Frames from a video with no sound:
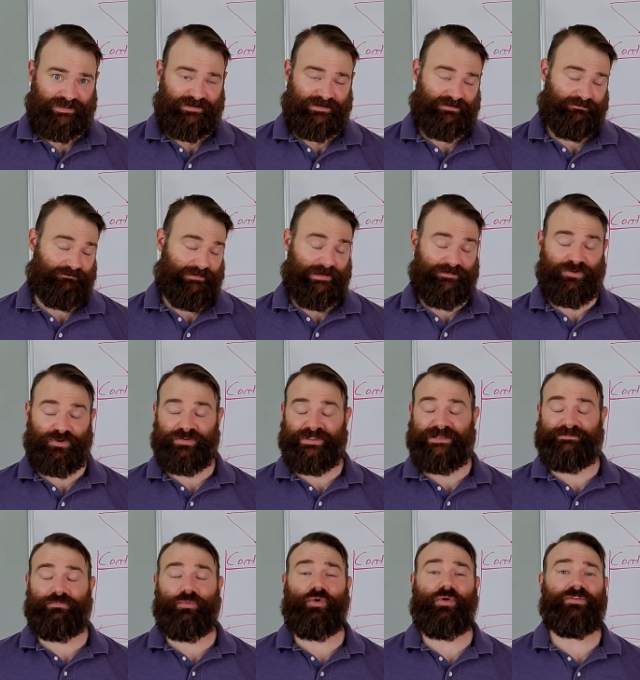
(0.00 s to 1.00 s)
Maybe you'll
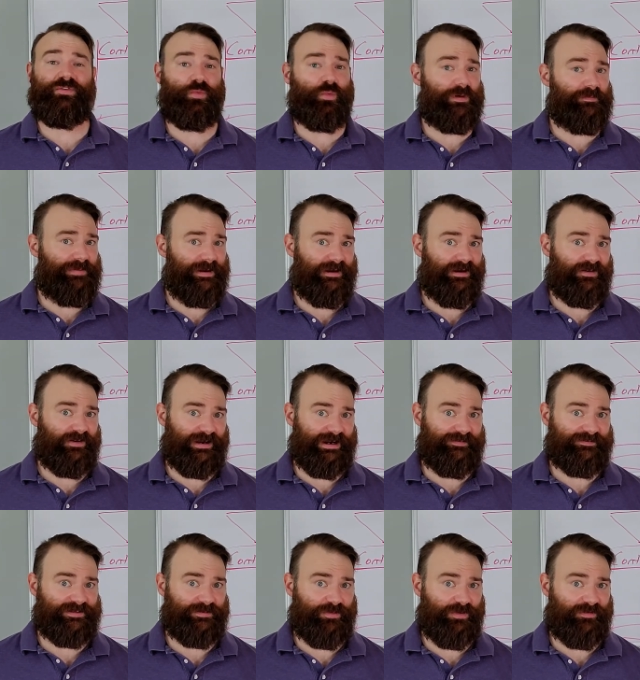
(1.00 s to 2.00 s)
need more than 1
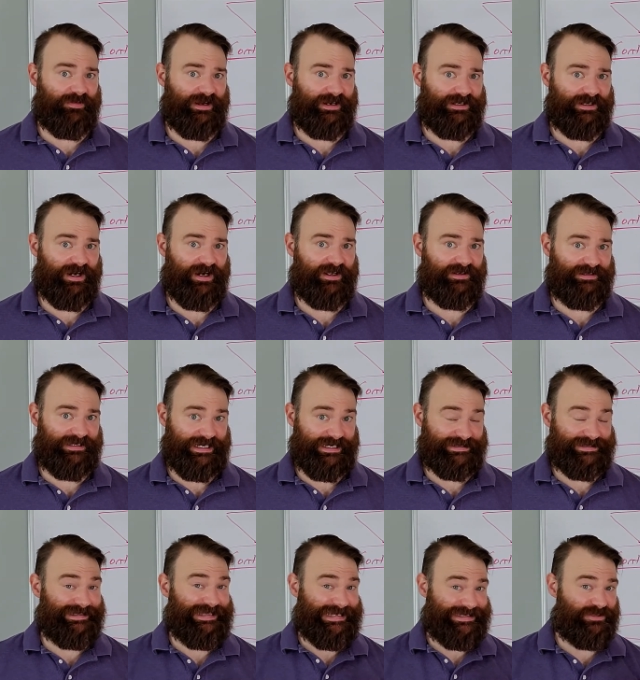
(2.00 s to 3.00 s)
paragraph to provide
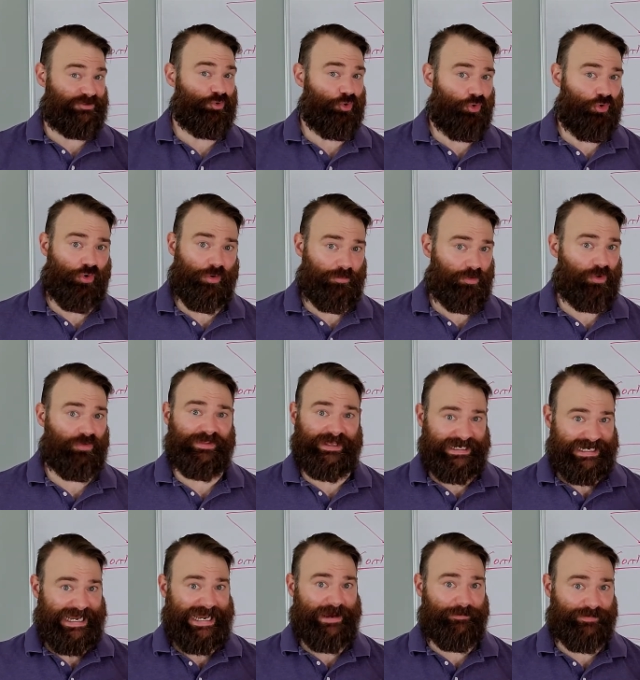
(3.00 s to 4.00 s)
context. That's normal, that
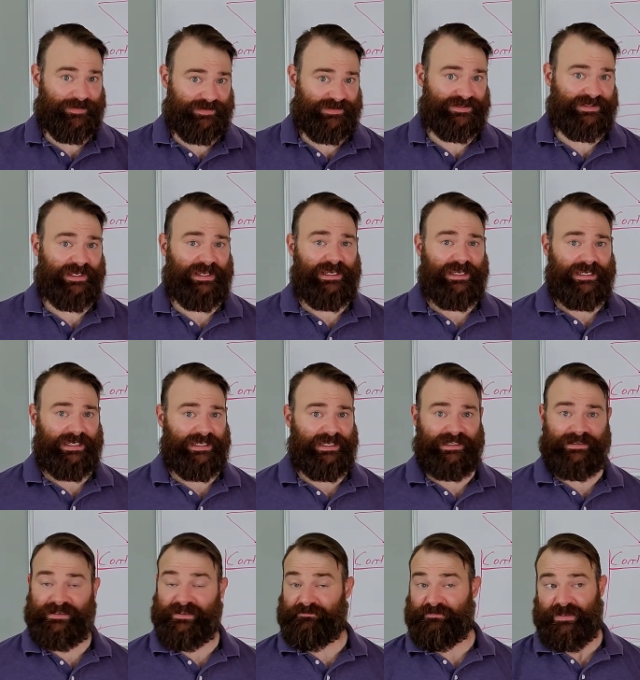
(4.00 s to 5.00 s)
happens.
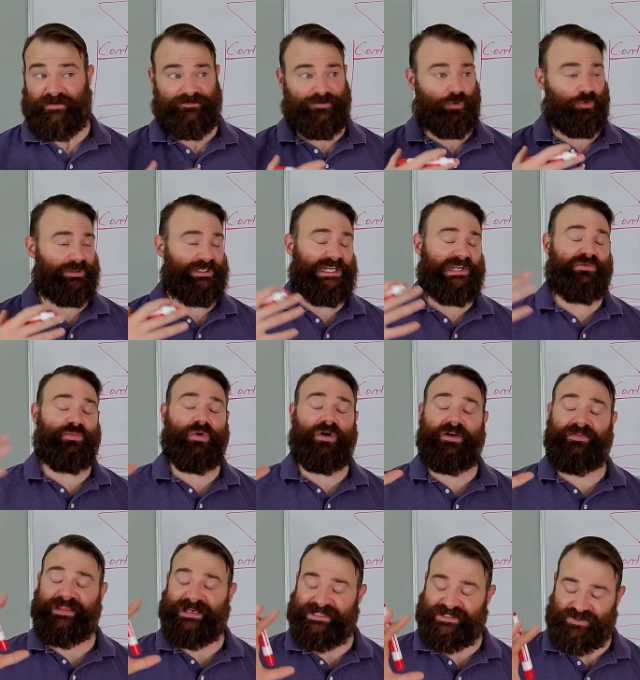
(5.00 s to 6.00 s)
And if you only need
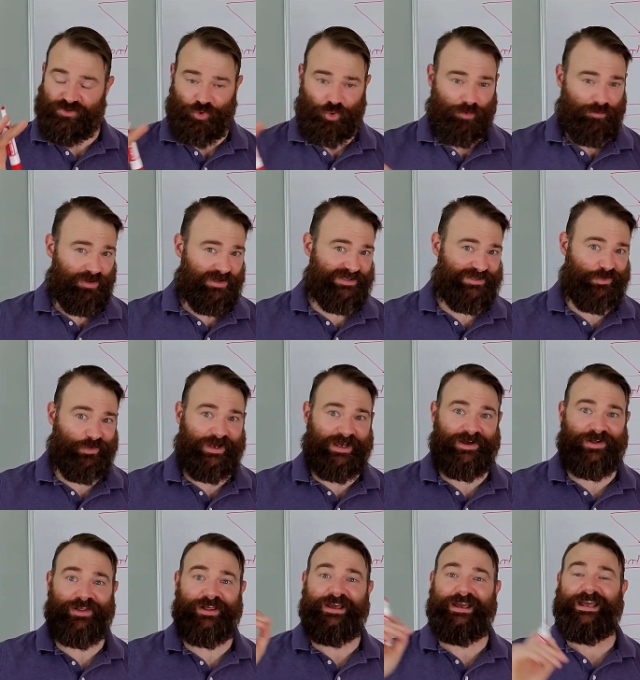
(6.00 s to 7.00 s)
1, that's normal as
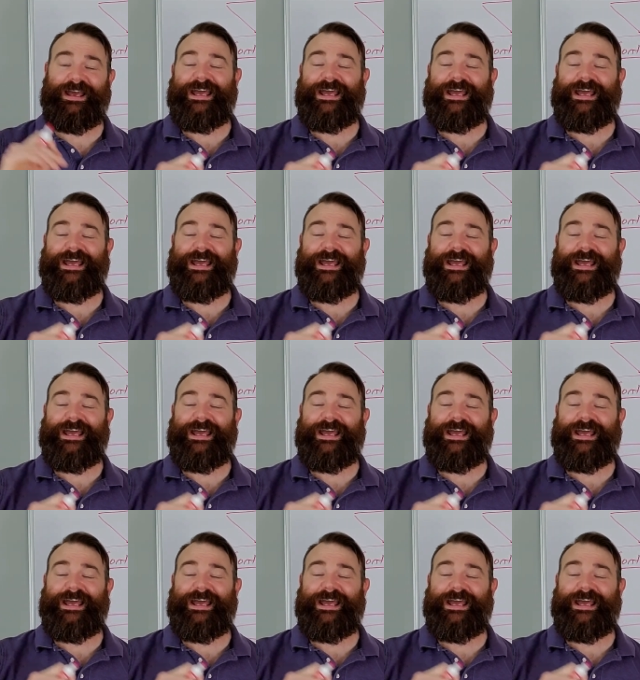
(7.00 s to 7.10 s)
well.